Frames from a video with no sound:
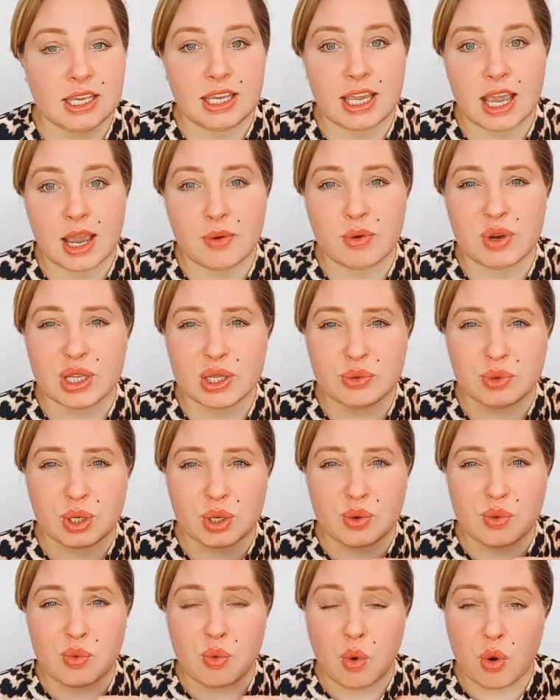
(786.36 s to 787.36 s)
yeah, when
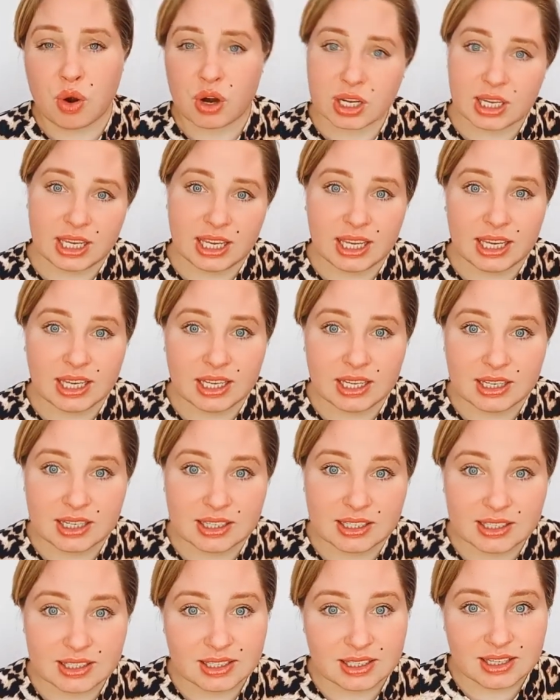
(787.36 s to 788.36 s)
we're working,
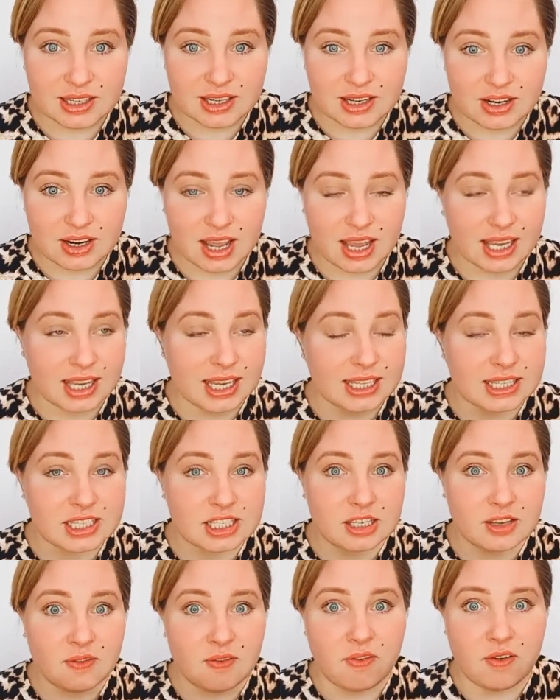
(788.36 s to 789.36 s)
like
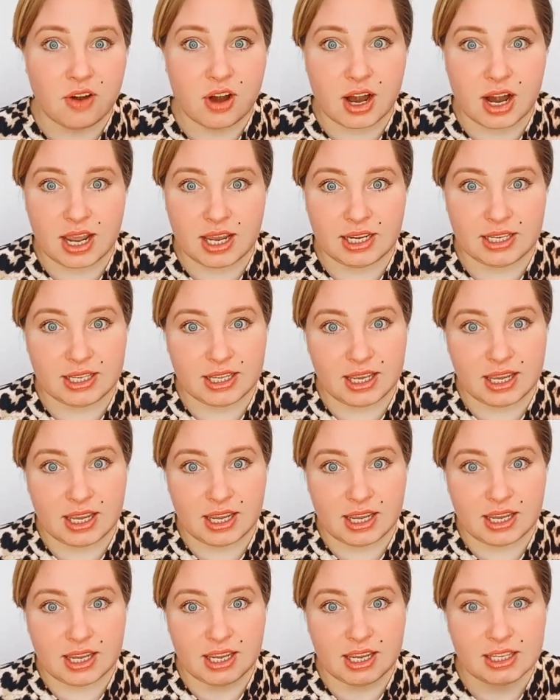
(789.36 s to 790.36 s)
it's Friday,
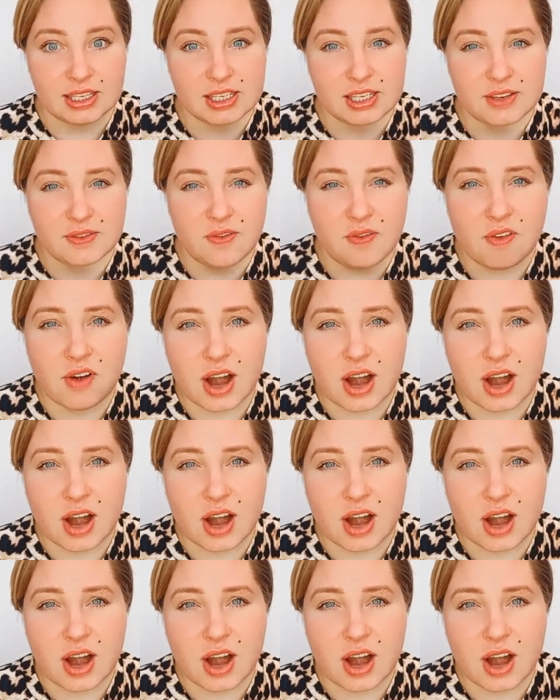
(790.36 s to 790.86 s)
it's